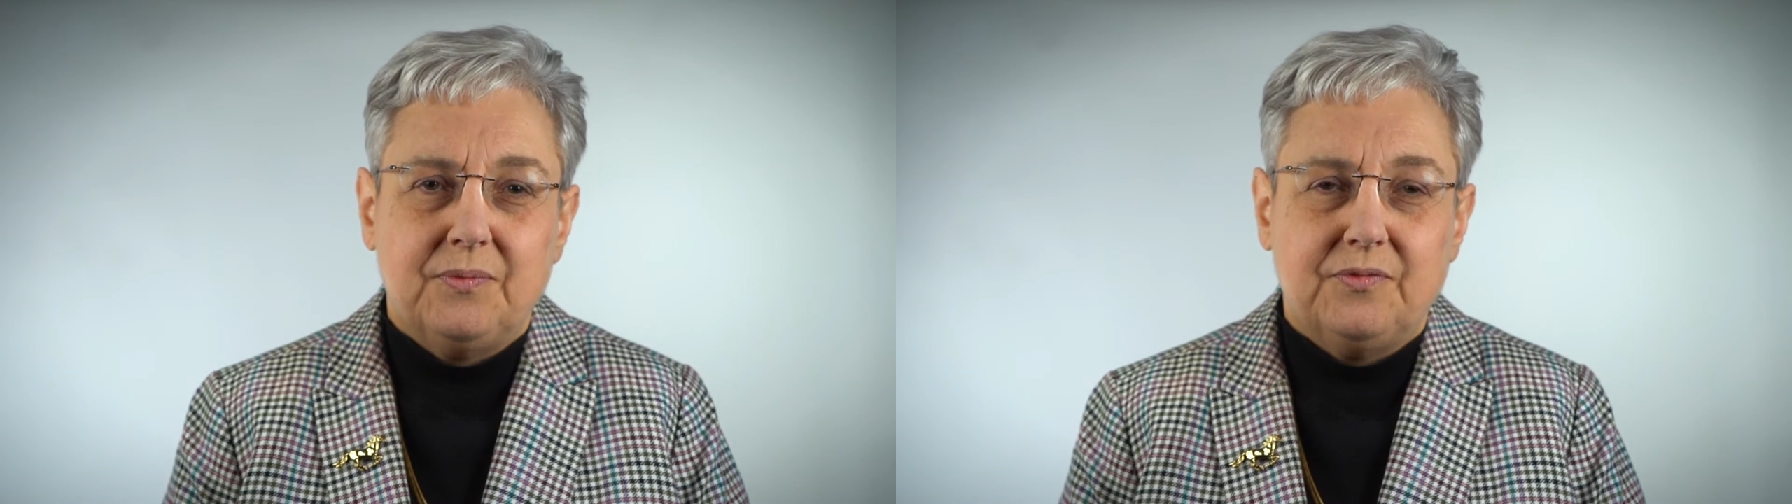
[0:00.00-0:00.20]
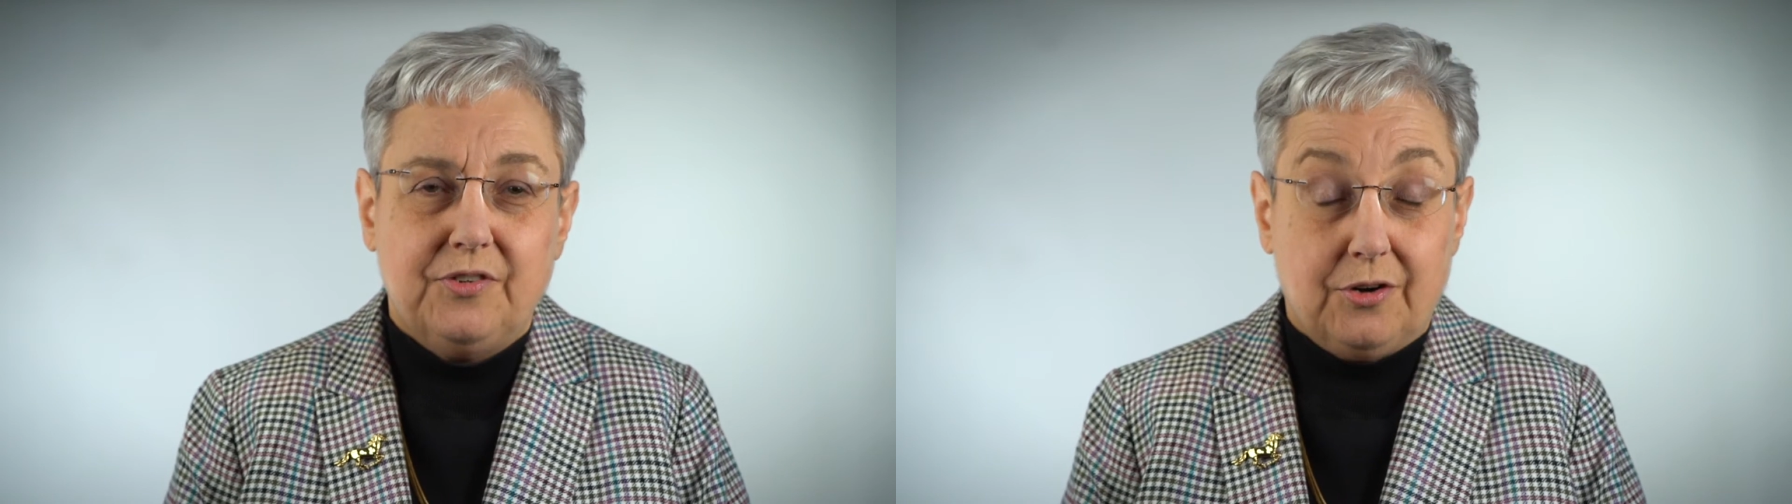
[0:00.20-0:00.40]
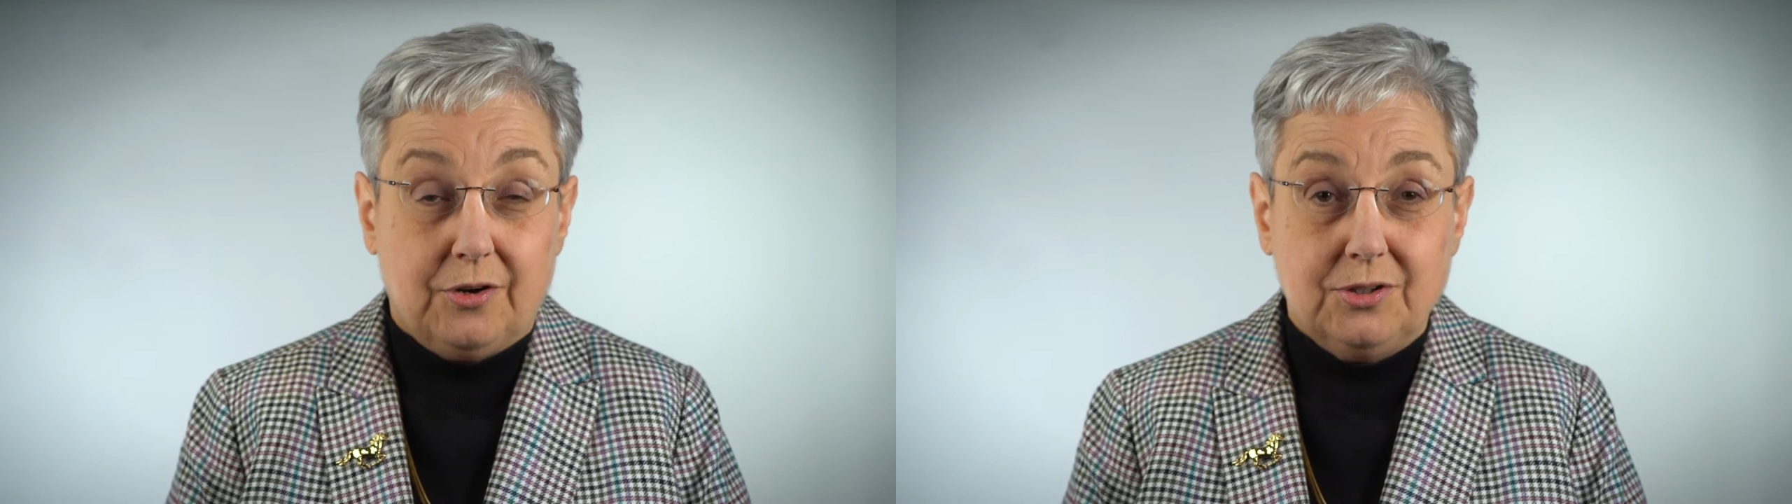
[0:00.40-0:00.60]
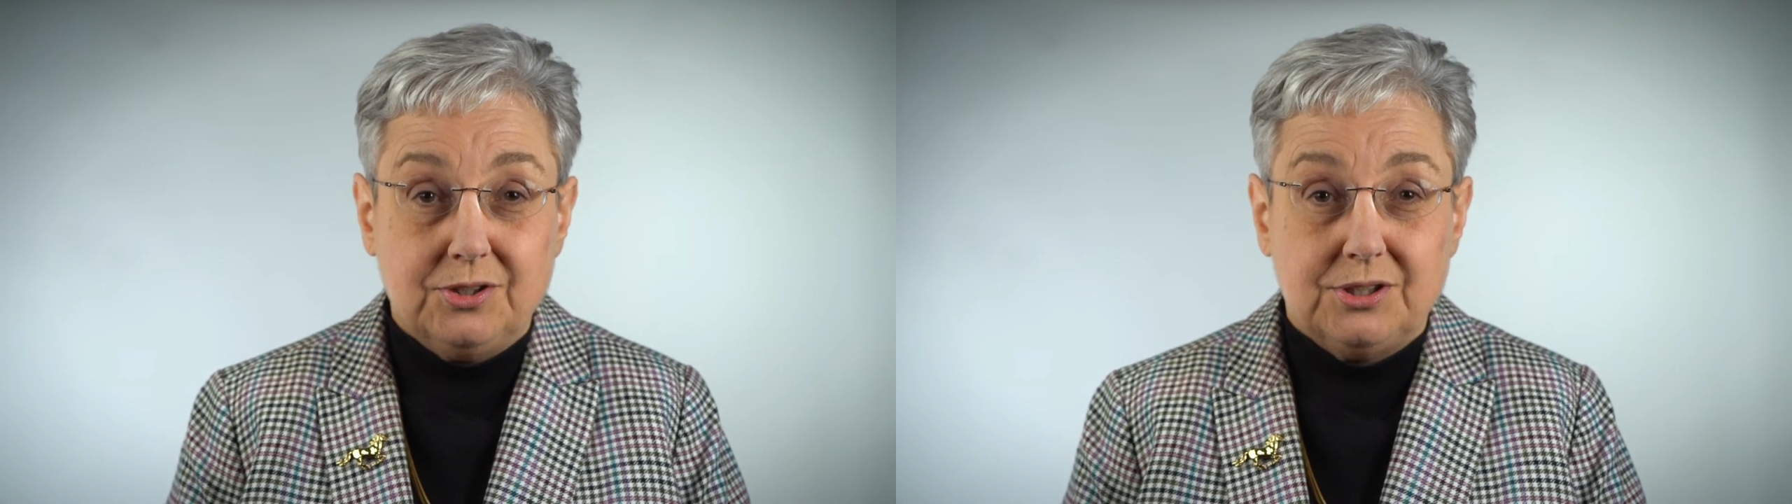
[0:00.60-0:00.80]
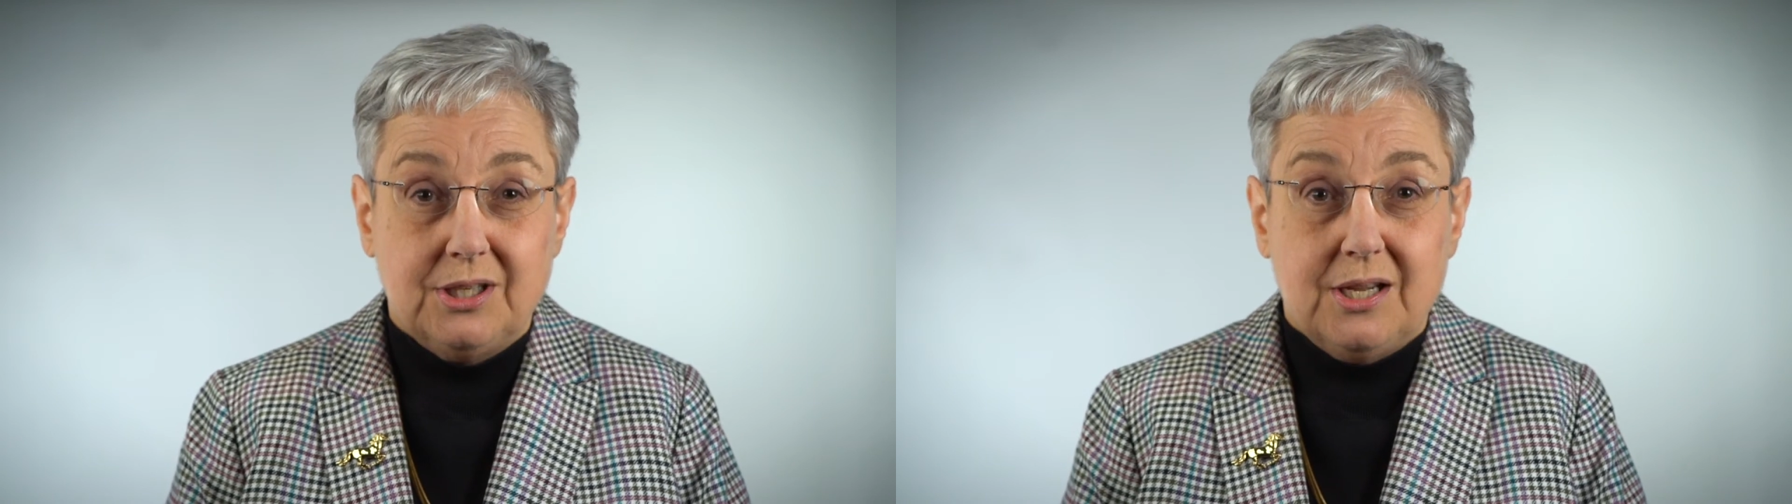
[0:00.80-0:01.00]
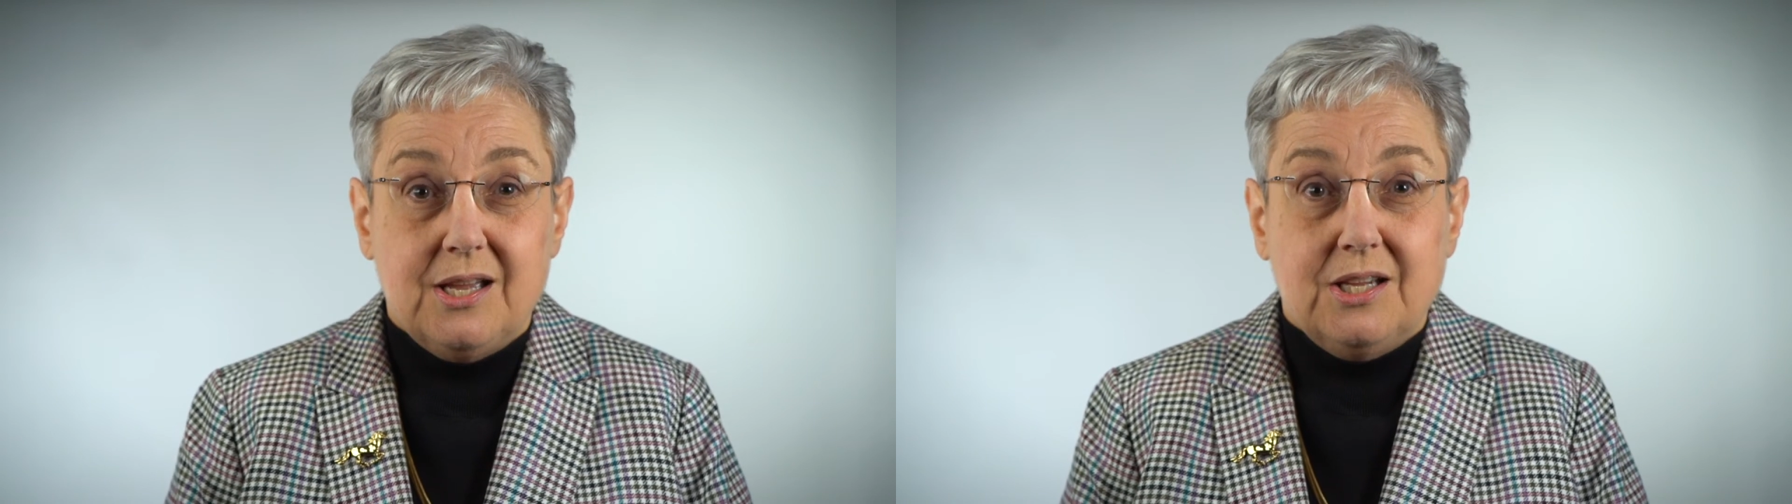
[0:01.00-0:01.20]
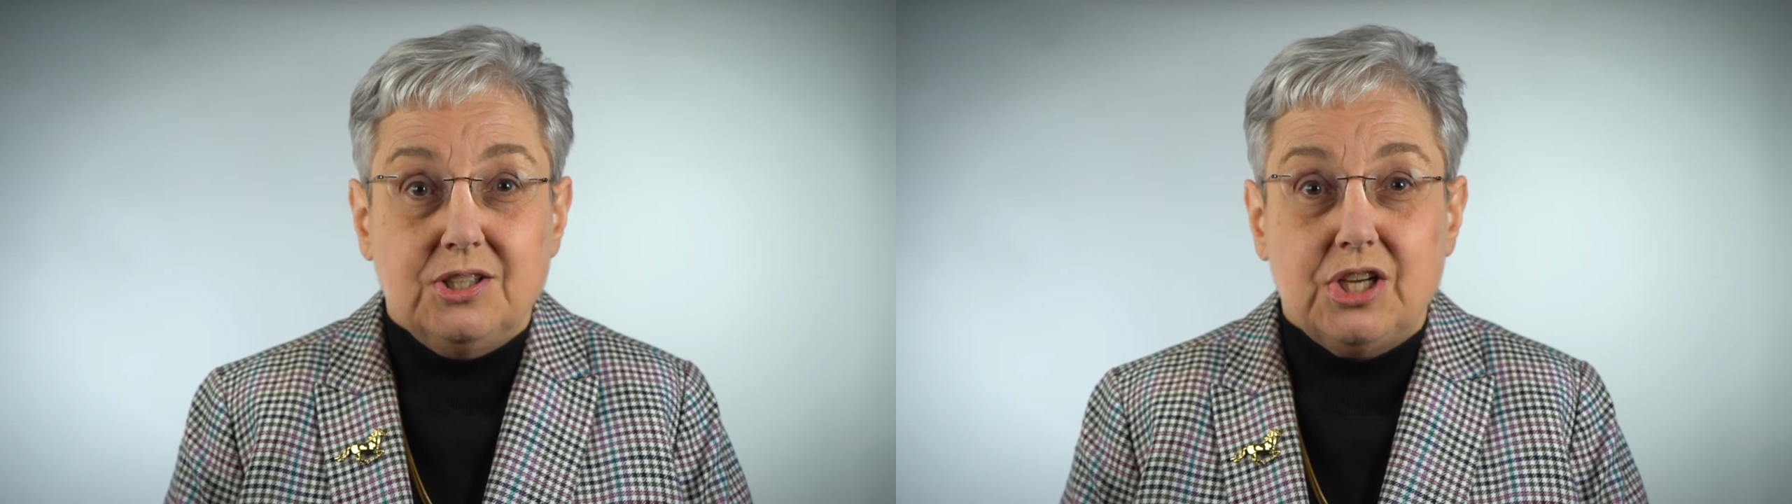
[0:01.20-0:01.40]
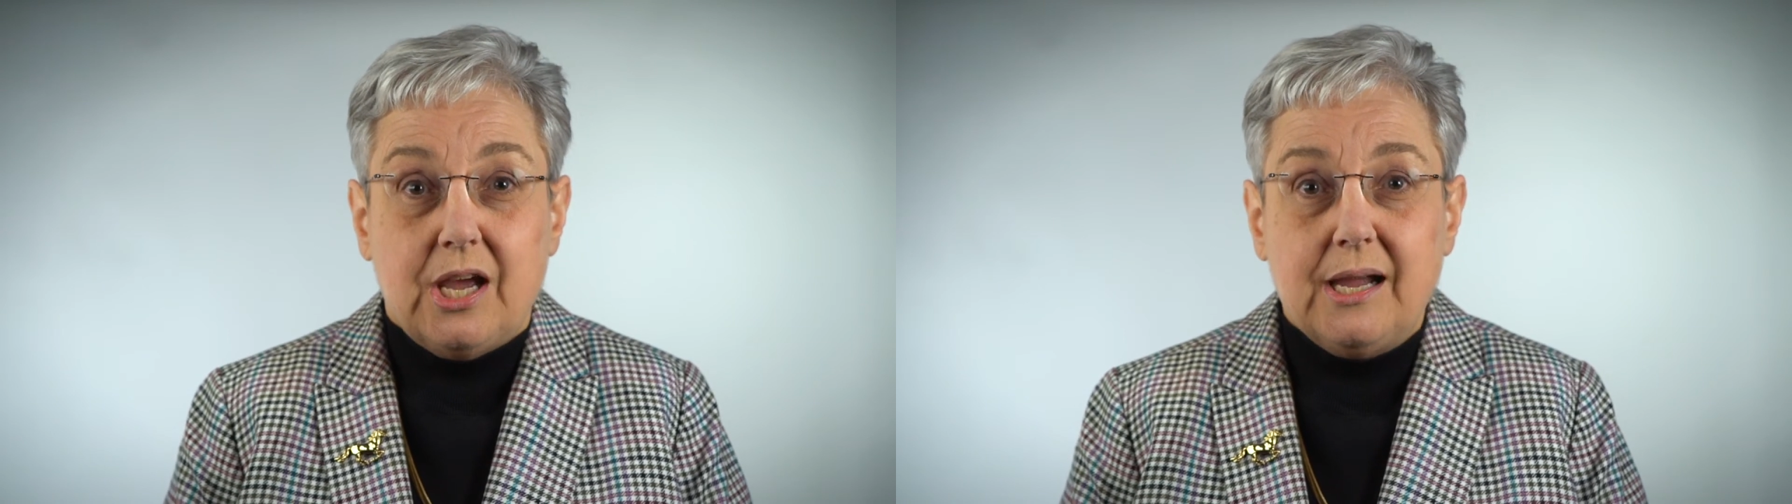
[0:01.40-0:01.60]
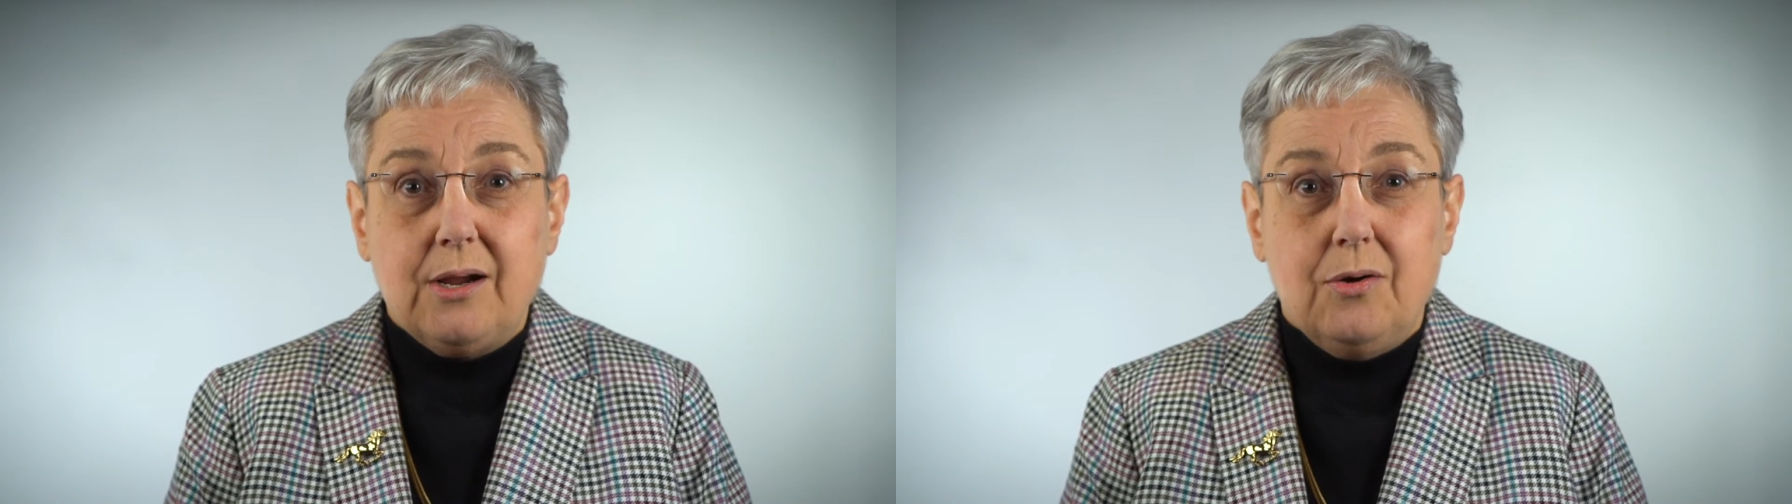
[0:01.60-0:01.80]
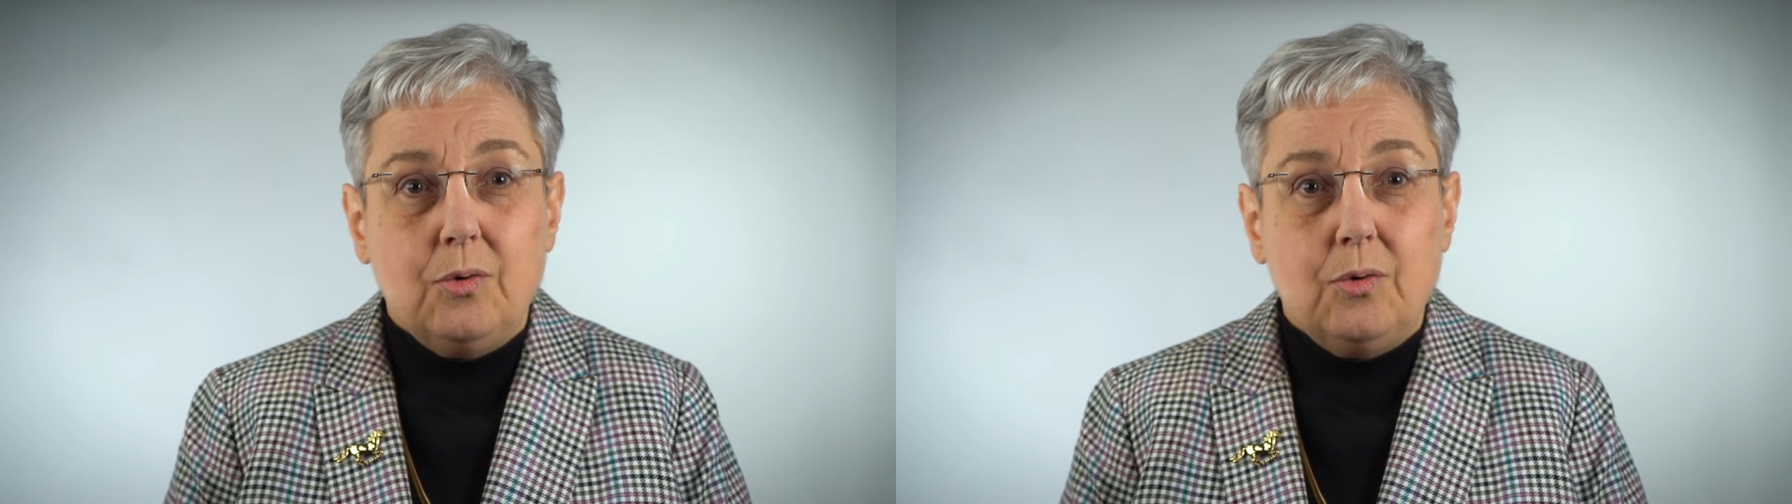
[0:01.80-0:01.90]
First, check